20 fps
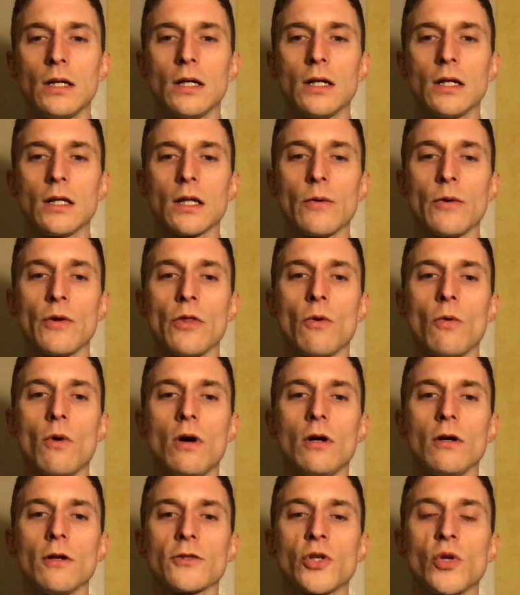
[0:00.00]
That when the
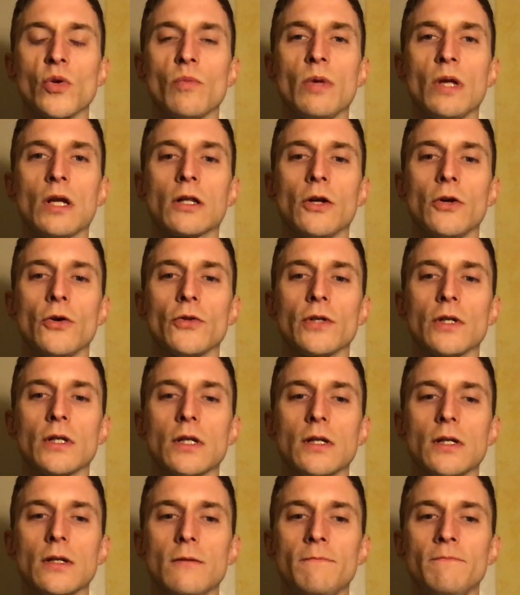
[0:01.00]
walls seem to be closing
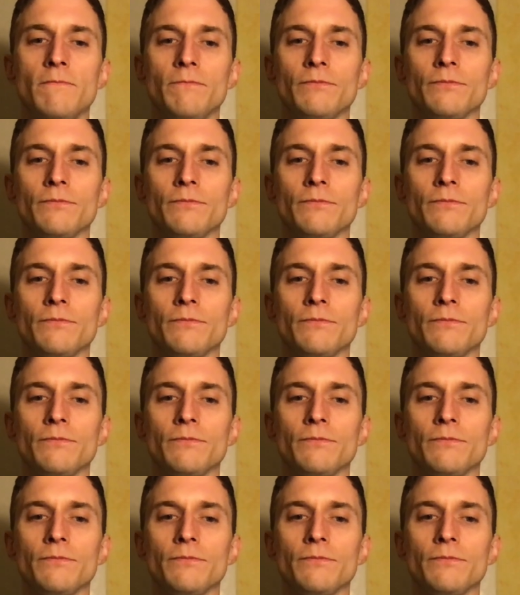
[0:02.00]
in,